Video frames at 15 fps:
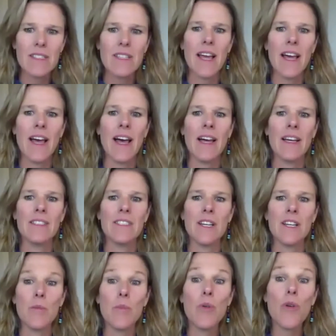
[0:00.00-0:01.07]
and
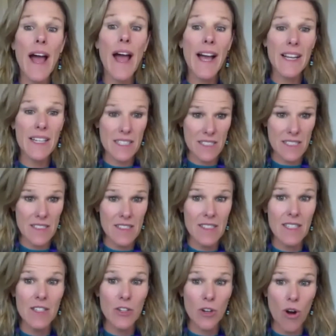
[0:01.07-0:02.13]
practice
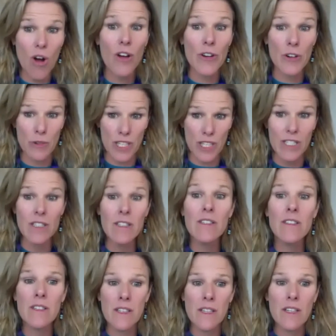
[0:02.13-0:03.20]
inner honoring
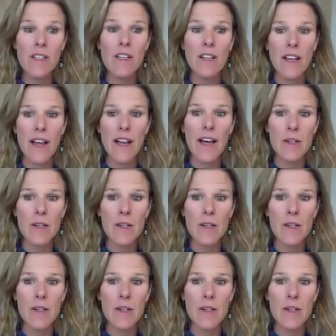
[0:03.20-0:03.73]
at a